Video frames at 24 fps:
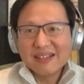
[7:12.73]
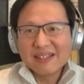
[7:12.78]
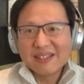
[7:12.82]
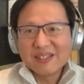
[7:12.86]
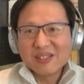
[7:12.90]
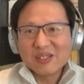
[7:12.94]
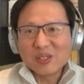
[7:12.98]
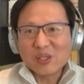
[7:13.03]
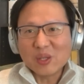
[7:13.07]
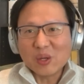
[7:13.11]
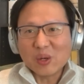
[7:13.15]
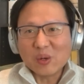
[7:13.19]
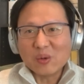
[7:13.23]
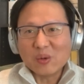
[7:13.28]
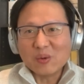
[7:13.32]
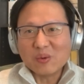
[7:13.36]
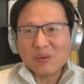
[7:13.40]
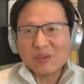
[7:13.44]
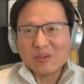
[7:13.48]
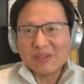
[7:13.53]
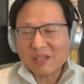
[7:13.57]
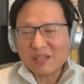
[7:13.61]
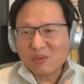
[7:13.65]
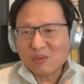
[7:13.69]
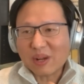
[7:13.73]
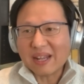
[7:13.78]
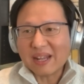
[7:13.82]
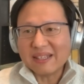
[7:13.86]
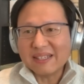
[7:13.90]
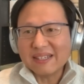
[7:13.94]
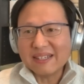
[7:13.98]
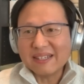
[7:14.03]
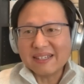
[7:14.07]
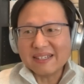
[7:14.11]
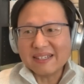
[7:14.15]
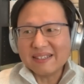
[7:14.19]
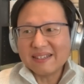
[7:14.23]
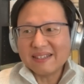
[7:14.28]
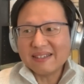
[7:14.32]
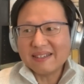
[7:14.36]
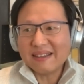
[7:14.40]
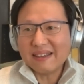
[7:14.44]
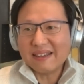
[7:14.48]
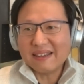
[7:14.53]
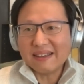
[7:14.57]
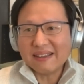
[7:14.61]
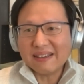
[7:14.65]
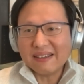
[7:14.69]
So that's why I did it.
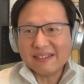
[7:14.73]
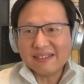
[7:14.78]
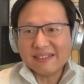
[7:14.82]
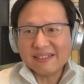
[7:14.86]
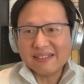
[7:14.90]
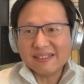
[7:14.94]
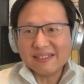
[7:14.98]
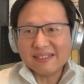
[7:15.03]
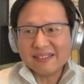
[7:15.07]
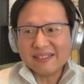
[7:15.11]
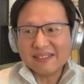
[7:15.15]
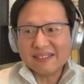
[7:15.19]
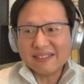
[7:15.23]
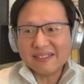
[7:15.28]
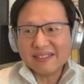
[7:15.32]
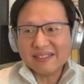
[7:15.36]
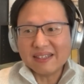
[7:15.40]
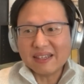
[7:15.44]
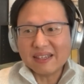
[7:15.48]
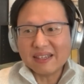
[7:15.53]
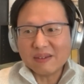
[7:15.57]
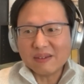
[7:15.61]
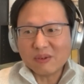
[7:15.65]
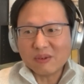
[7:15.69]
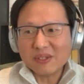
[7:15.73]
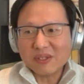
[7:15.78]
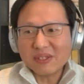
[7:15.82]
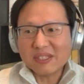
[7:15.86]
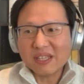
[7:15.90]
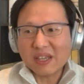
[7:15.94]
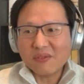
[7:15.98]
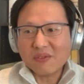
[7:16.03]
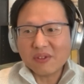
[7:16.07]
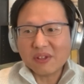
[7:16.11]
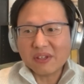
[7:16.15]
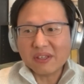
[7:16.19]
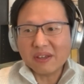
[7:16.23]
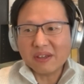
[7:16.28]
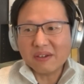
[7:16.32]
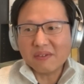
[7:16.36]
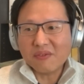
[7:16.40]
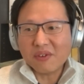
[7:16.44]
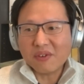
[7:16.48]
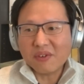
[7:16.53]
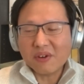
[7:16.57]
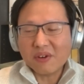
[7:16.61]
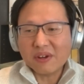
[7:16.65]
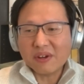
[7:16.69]
And it was definitely a
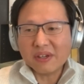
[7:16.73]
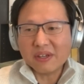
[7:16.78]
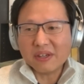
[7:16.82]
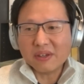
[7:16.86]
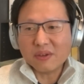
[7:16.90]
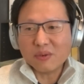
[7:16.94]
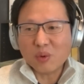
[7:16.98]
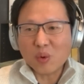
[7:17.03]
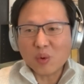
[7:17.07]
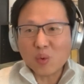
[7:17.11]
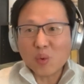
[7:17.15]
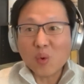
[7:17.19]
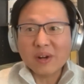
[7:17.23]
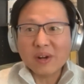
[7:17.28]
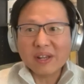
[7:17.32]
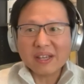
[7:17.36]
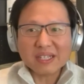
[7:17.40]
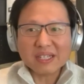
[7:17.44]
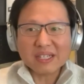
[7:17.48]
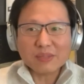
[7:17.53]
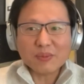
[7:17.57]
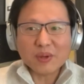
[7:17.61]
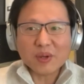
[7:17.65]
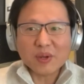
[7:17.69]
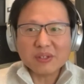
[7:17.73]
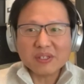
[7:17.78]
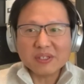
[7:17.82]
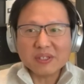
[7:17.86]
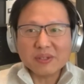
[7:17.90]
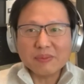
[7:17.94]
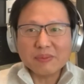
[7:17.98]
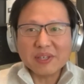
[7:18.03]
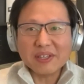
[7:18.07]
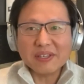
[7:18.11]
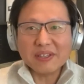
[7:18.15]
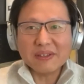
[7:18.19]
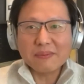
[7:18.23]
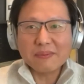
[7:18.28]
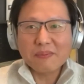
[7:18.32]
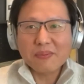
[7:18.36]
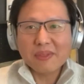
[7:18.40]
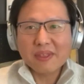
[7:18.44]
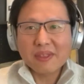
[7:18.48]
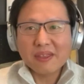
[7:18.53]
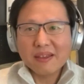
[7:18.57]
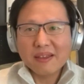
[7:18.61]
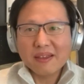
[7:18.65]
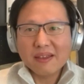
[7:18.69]
very rewarding experience to me
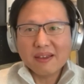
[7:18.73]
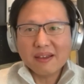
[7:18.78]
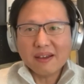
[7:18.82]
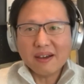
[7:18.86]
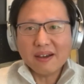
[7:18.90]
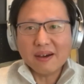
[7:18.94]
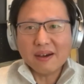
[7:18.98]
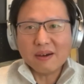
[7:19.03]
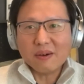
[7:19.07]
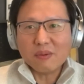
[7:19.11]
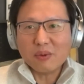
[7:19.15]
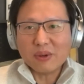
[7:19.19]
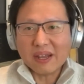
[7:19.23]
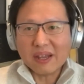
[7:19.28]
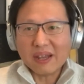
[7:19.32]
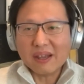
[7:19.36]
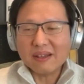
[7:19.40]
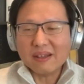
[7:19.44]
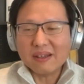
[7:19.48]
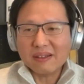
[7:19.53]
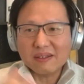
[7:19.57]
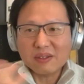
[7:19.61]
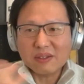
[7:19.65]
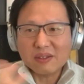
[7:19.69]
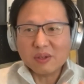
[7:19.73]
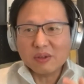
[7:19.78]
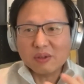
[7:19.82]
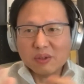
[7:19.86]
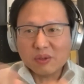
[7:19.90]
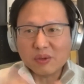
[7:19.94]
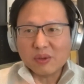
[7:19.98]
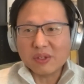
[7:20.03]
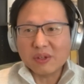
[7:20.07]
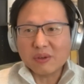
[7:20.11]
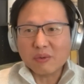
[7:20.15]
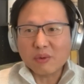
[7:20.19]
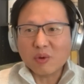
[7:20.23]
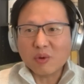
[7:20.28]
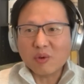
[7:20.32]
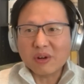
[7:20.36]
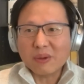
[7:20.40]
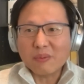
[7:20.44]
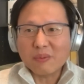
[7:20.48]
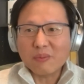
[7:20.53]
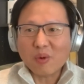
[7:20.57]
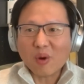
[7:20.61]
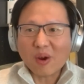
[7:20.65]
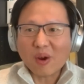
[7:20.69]
when I, doing the
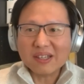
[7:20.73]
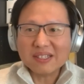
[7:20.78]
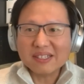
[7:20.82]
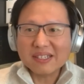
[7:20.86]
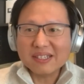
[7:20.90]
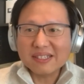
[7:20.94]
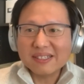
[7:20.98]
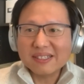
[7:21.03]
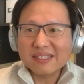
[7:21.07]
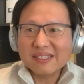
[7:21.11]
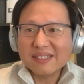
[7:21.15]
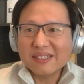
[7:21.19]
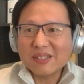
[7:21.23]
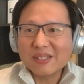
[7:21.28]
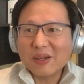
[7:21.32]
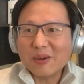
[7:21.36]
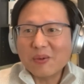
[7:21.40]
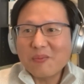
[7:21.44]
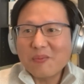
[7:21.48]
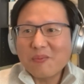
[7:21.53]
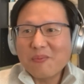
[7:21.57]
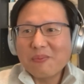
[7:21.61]
recording process. So.